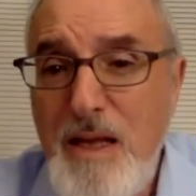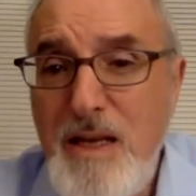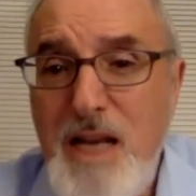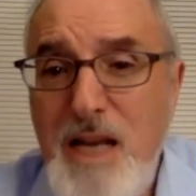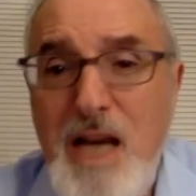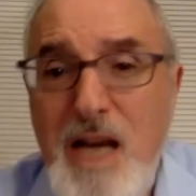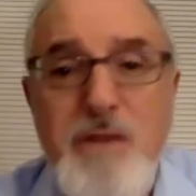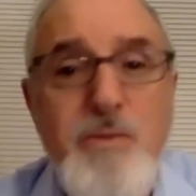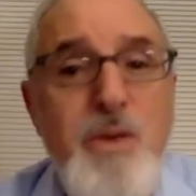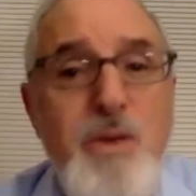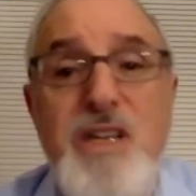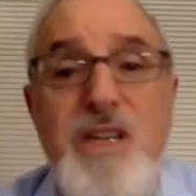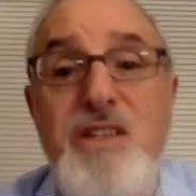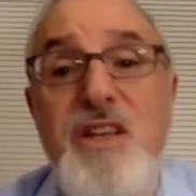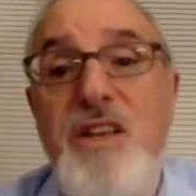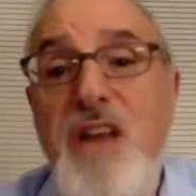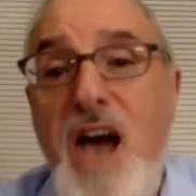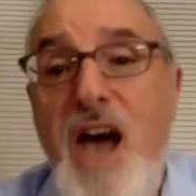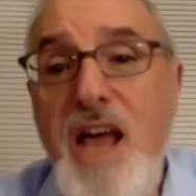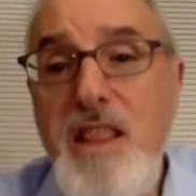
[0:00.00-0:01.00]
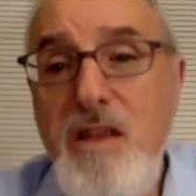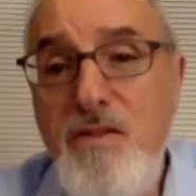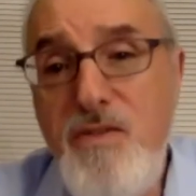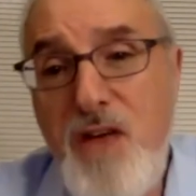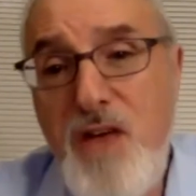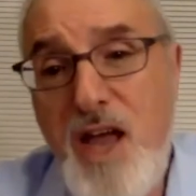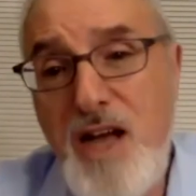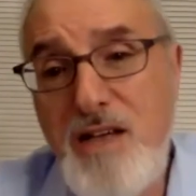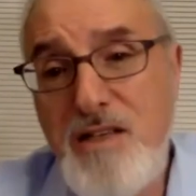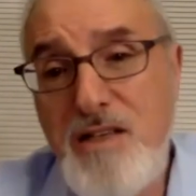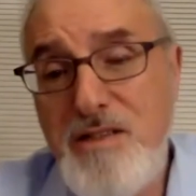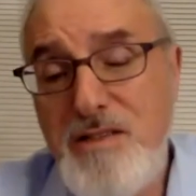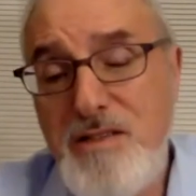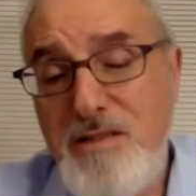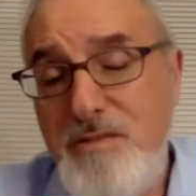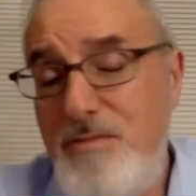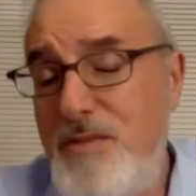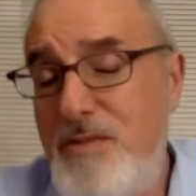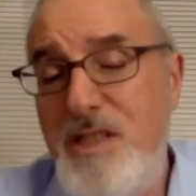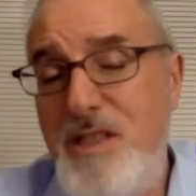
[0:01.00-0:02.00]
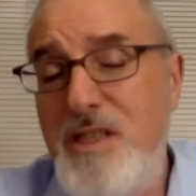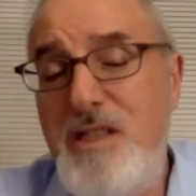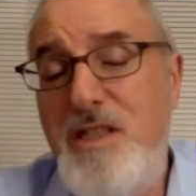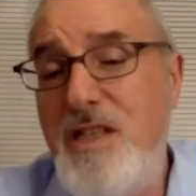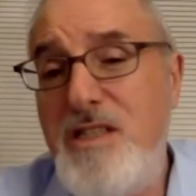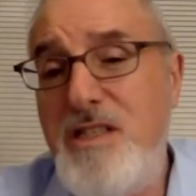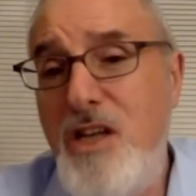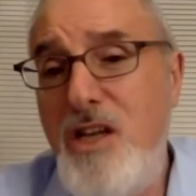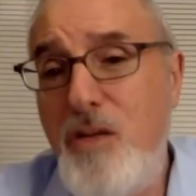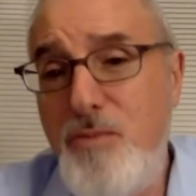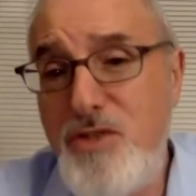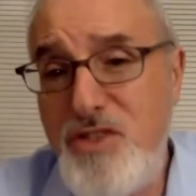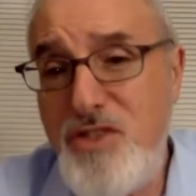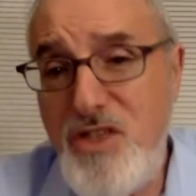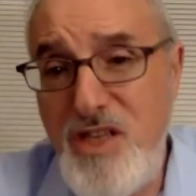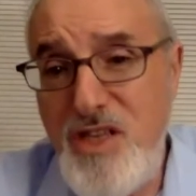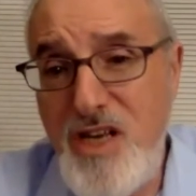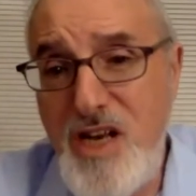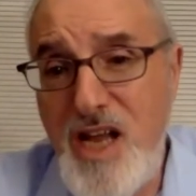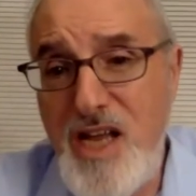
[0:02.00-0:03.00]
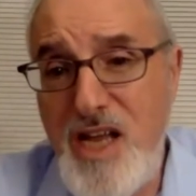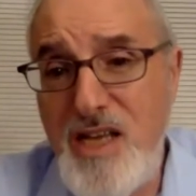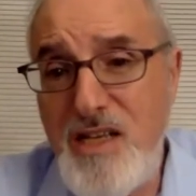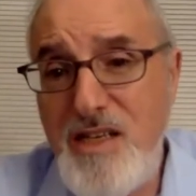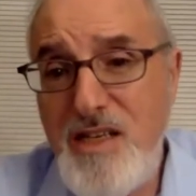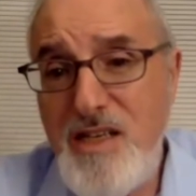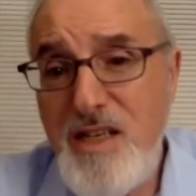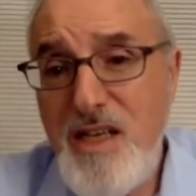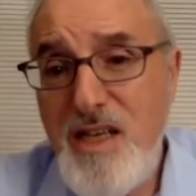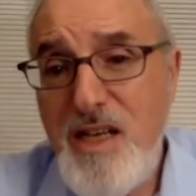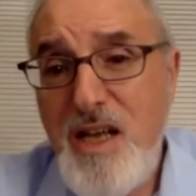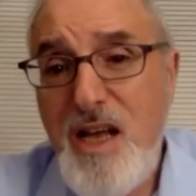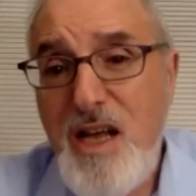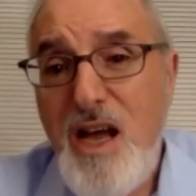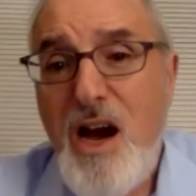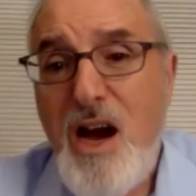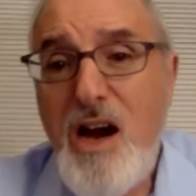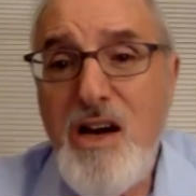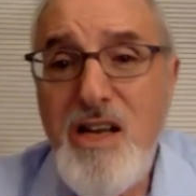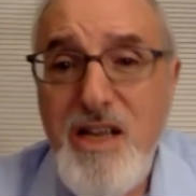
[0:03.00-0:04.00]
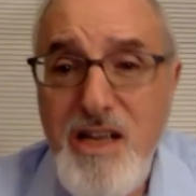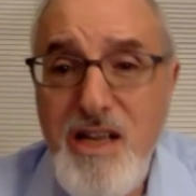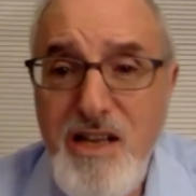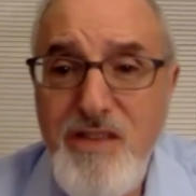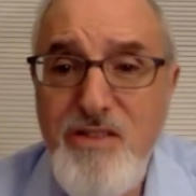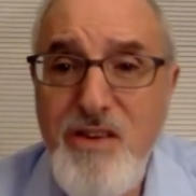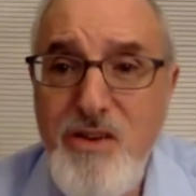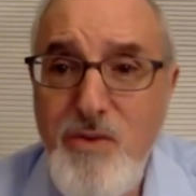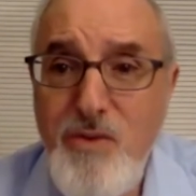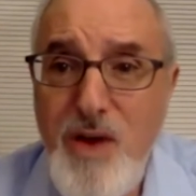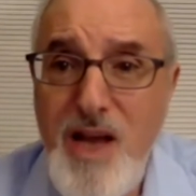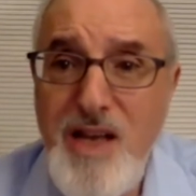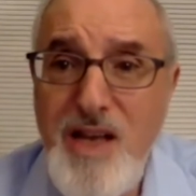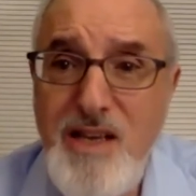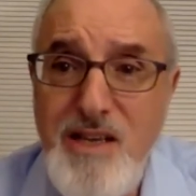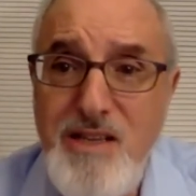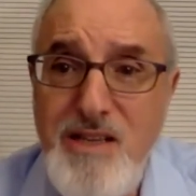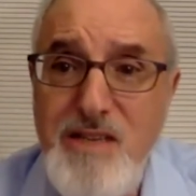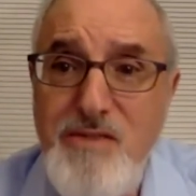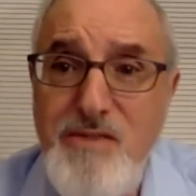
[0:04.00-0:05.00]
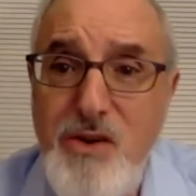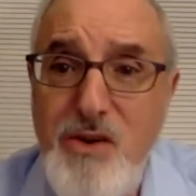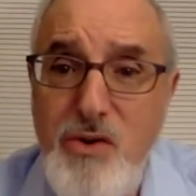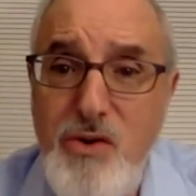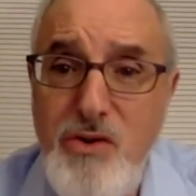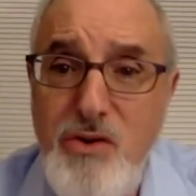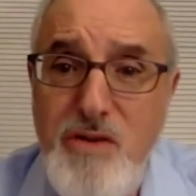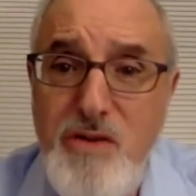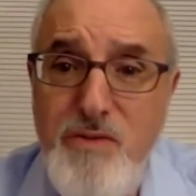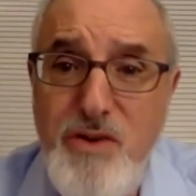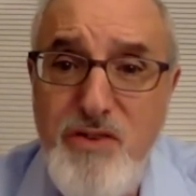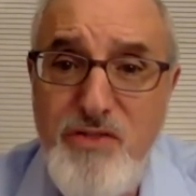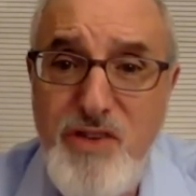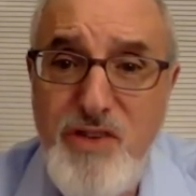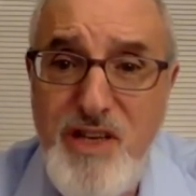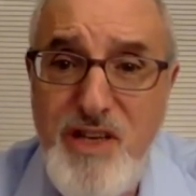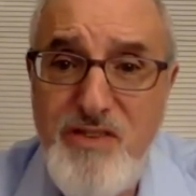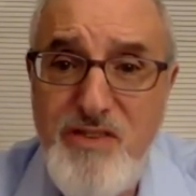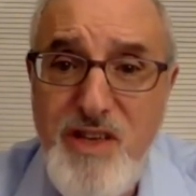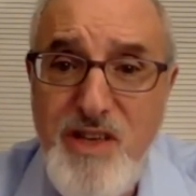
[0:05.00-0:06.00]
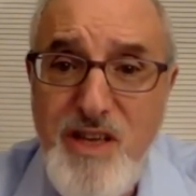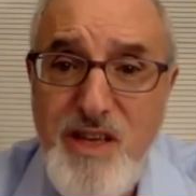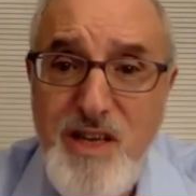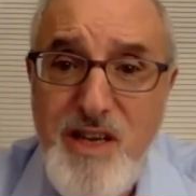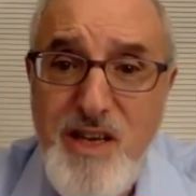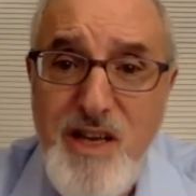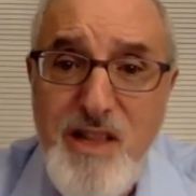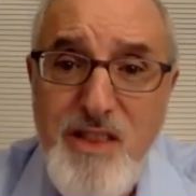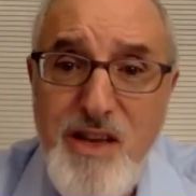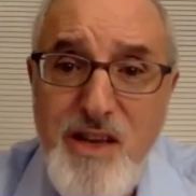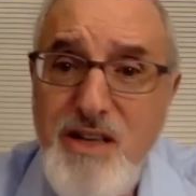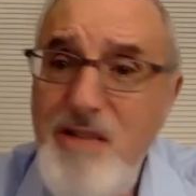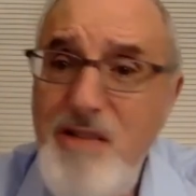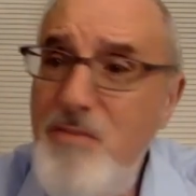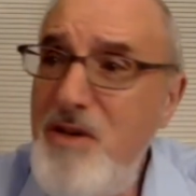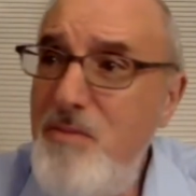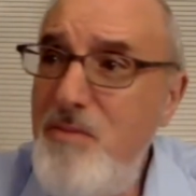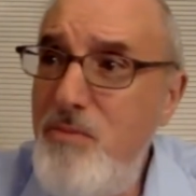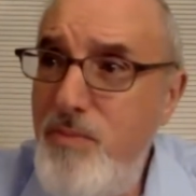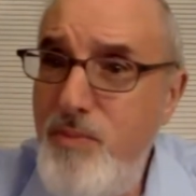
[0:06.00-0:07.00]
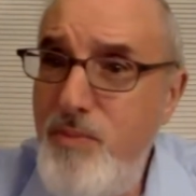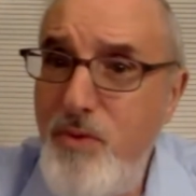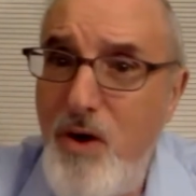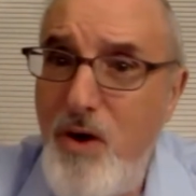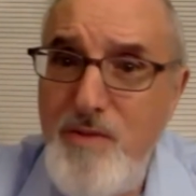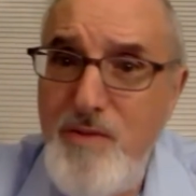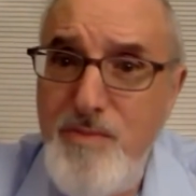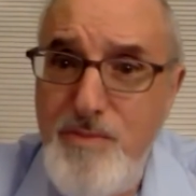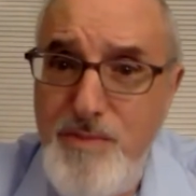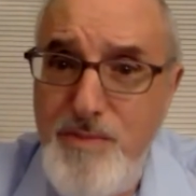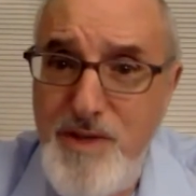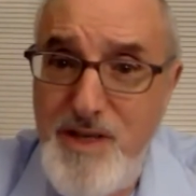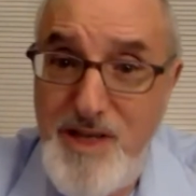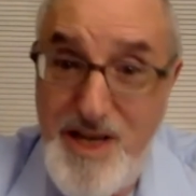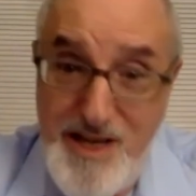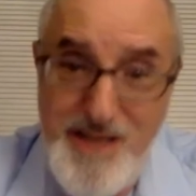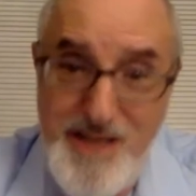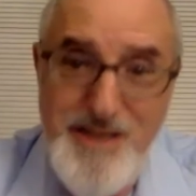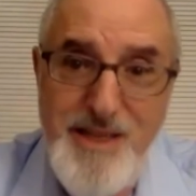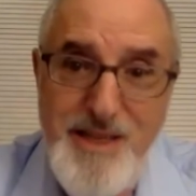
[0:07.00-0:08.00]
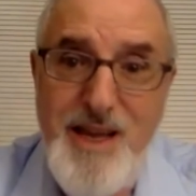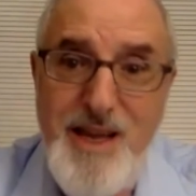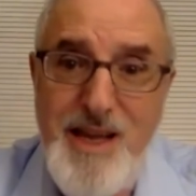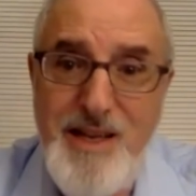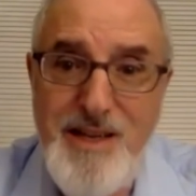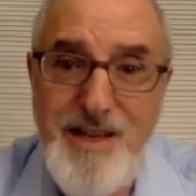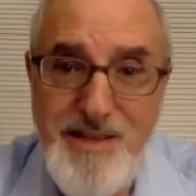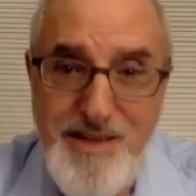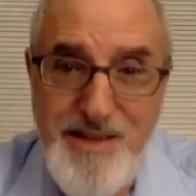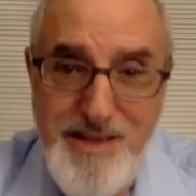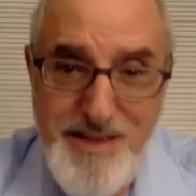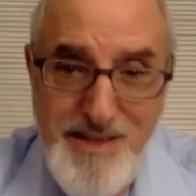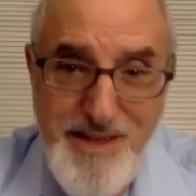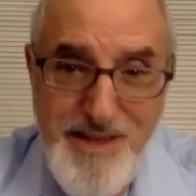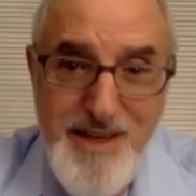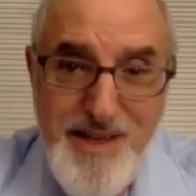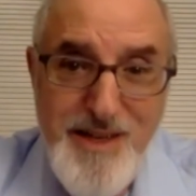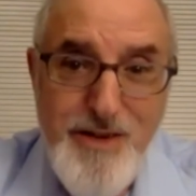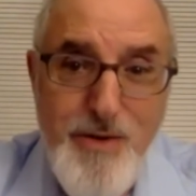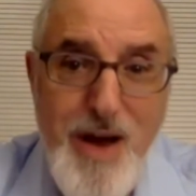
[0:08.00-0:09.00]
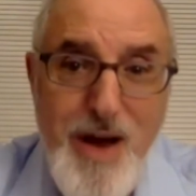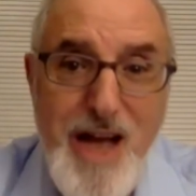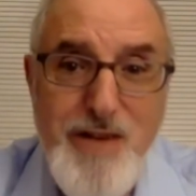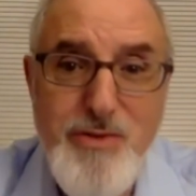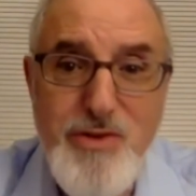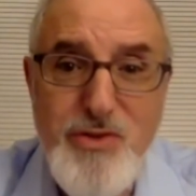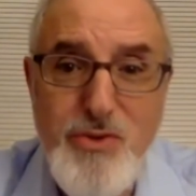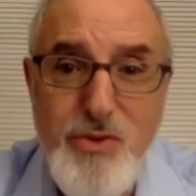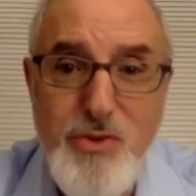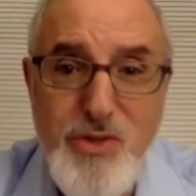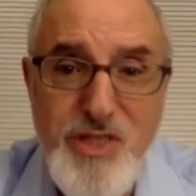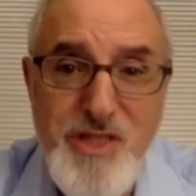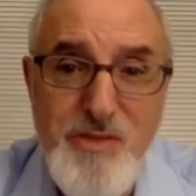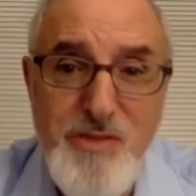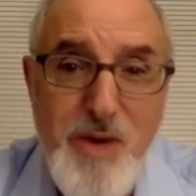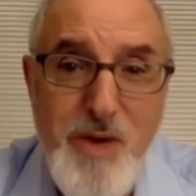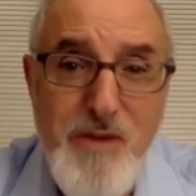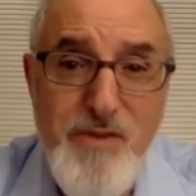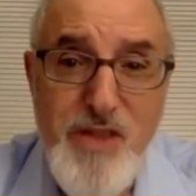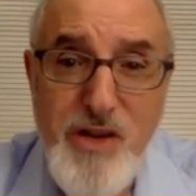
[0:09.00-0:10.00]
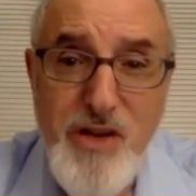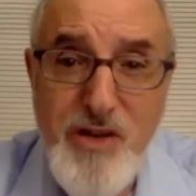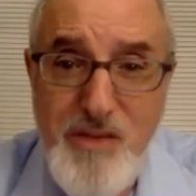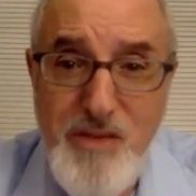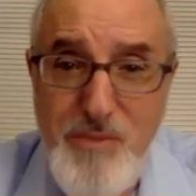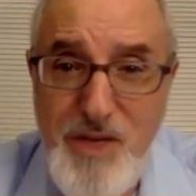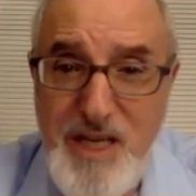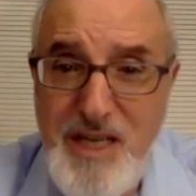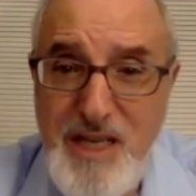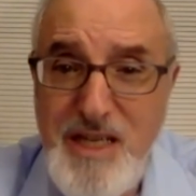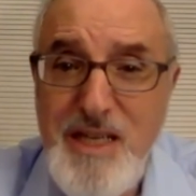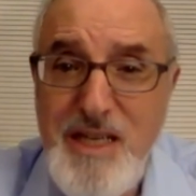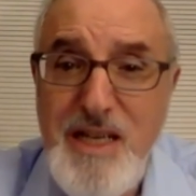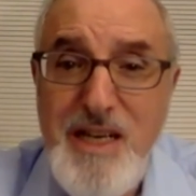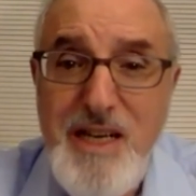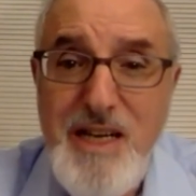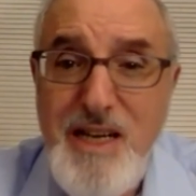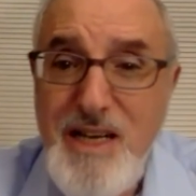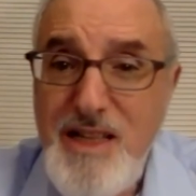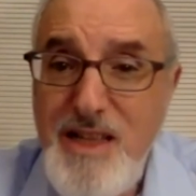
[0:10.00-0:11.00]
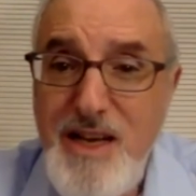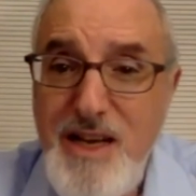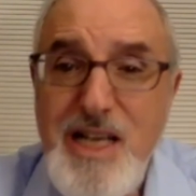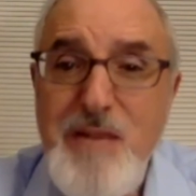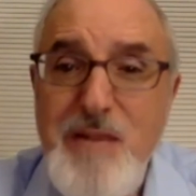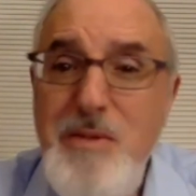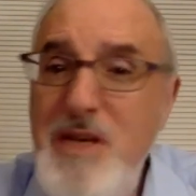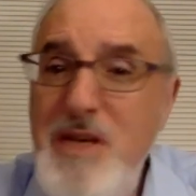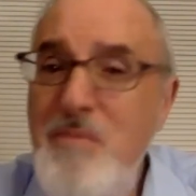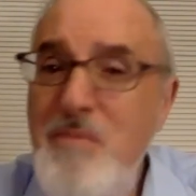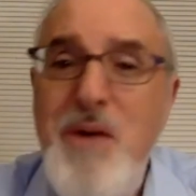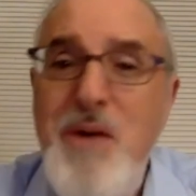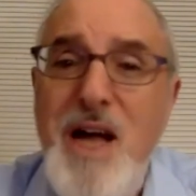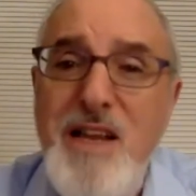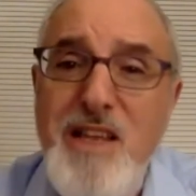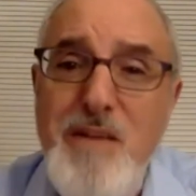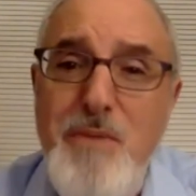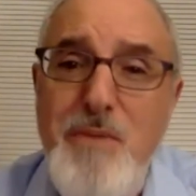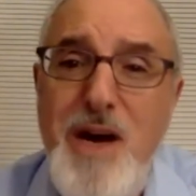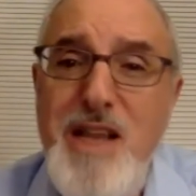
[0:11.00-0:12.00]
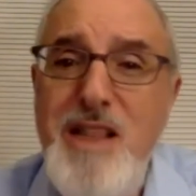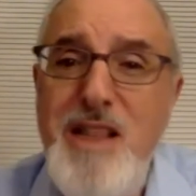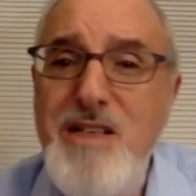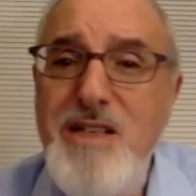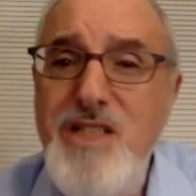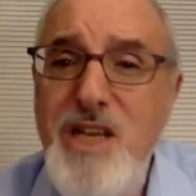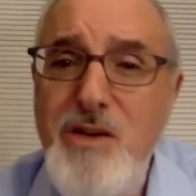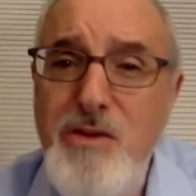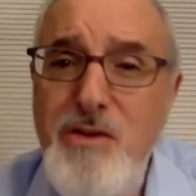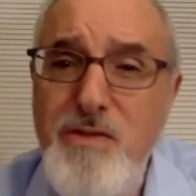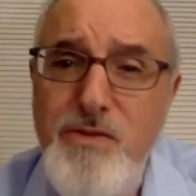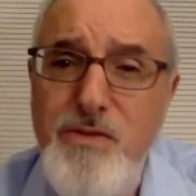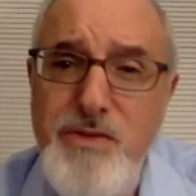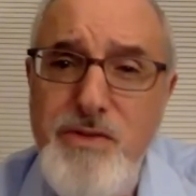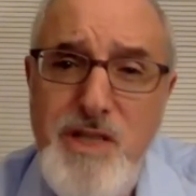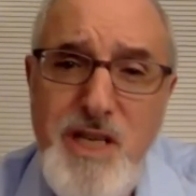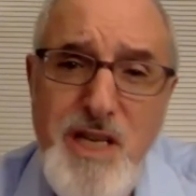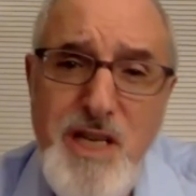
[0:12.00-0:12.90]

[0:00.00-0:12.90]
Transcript: Now, we could deny the fact, but it doesn't help us to deny it. Our kids and grandkids, if they go to universities, they're going to be, and graduate schools and wherever they're going to be, they're going to be impacted by the general ph